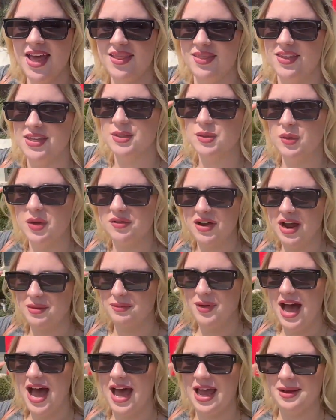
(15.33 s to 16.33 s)
This one right
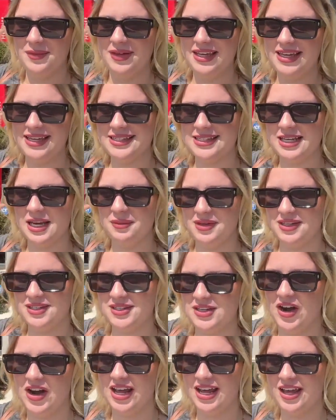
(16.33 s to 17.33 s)
behind me is gonna be
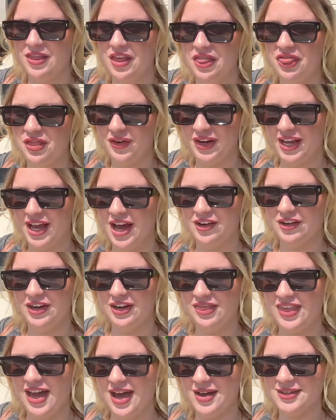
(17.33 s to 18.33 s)
starting in the
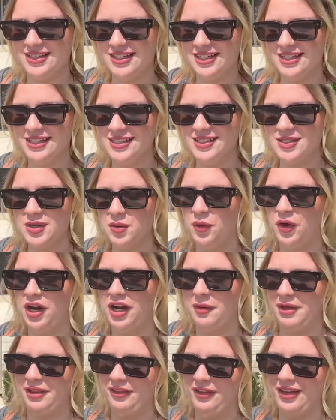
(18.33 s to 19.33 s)
300,000s. We're gonna
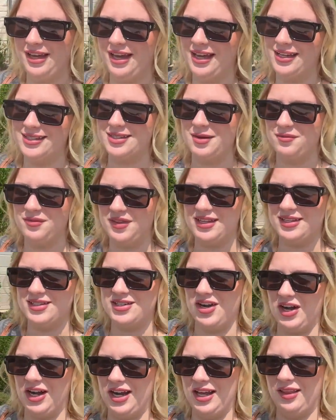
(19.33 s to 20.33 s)
be looking at something
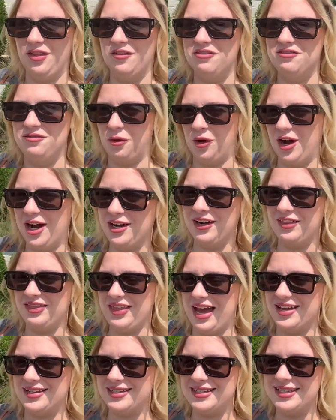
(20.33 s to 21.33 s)
started in the
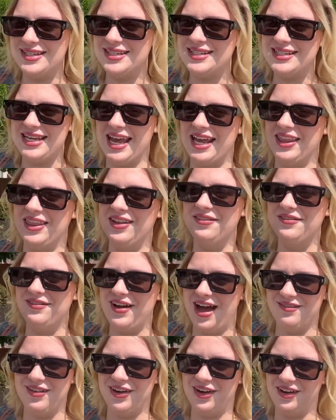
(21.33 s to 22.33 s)
400,000s and the
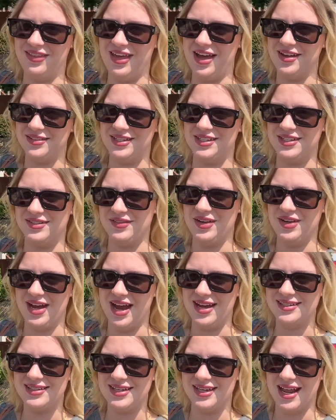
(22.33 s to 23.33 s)
500,000s for you
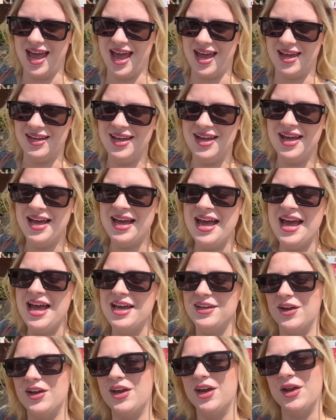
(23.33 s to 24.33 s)
guys today.
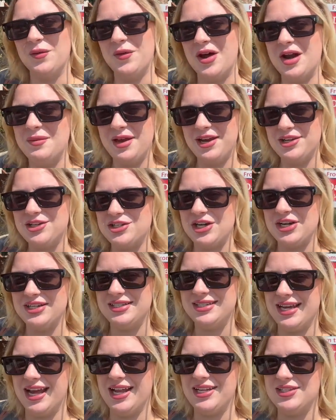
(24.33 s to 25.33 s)
You're gonna wanna make sure to
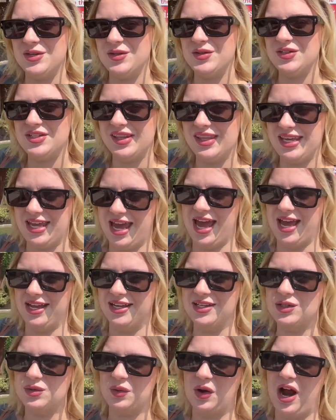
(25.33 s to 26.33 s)
stay tuned till the
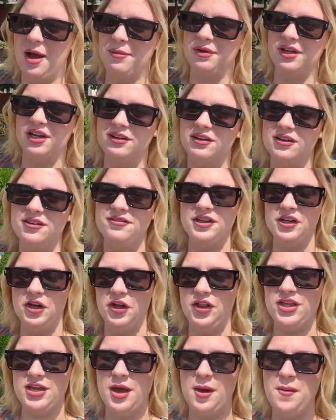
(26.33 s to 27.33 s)
end where I'm gonna reveal
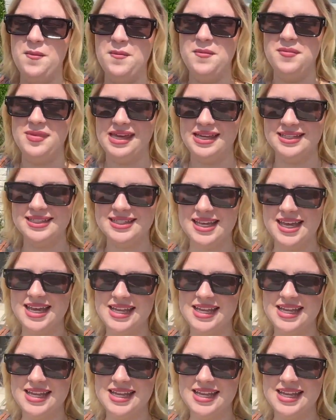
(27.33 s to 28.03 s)
the amazing